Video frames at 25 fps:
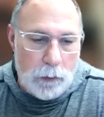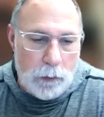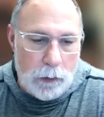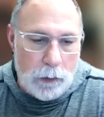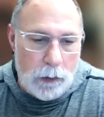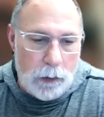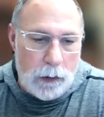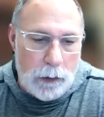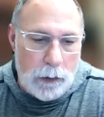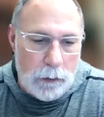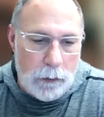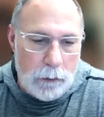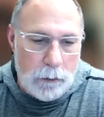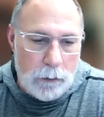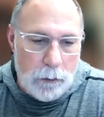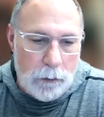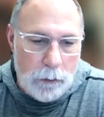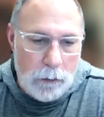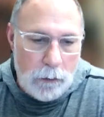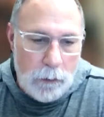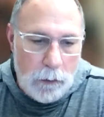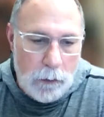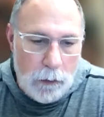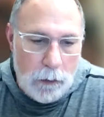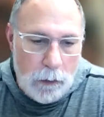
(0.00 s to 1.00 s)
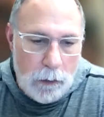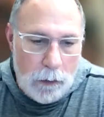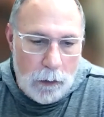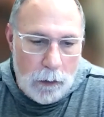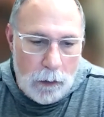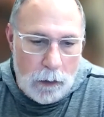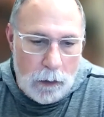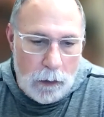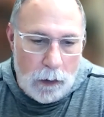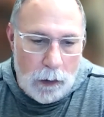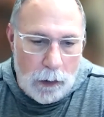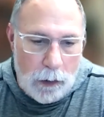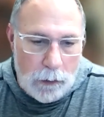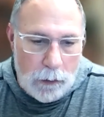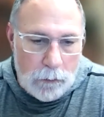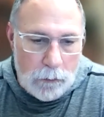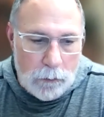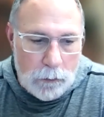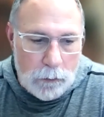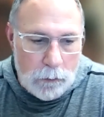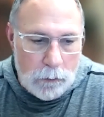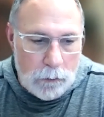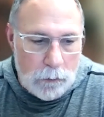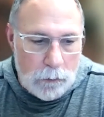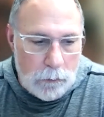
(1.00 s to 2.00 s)
I
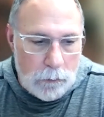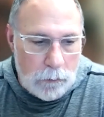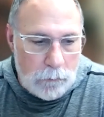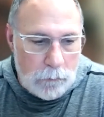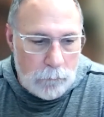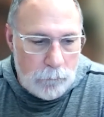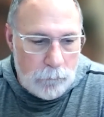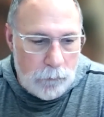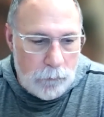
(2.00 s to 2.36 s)
heard